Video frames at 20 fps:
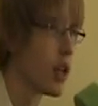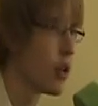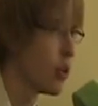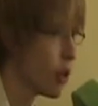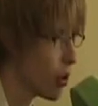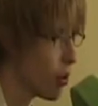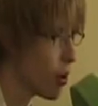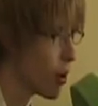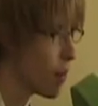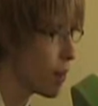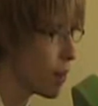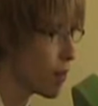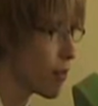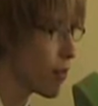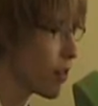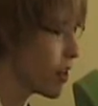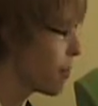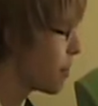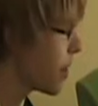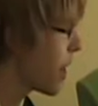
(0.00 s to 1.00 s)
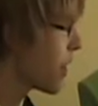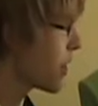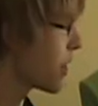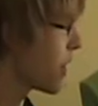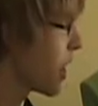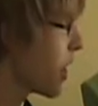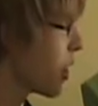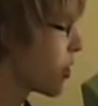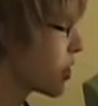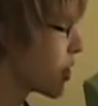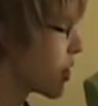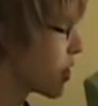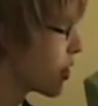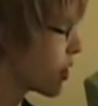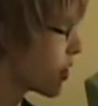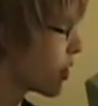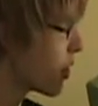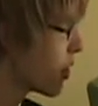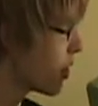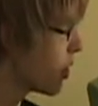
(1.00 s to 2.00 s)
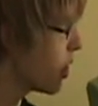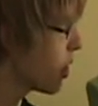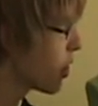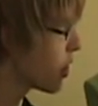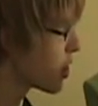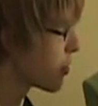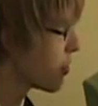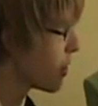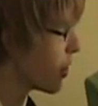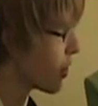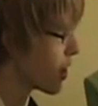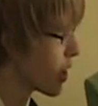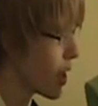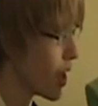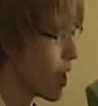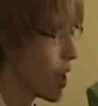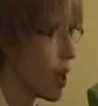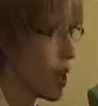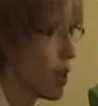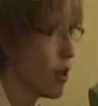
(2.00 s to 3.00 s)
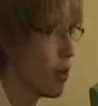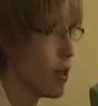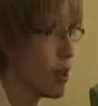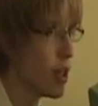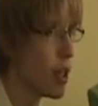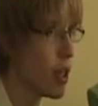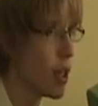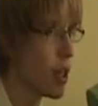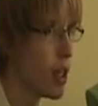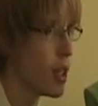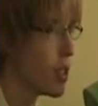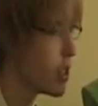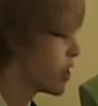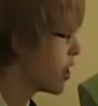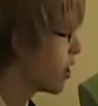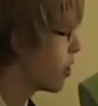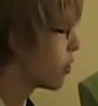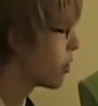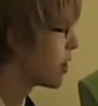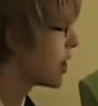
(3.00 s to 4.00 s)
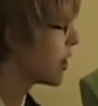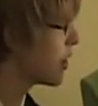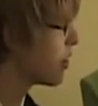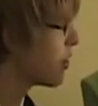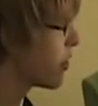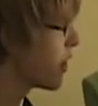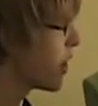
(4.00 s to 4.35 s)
You know, um, Philip Ganderhouse? Yes. Youngish bloke. Well, uh, he's the old leader of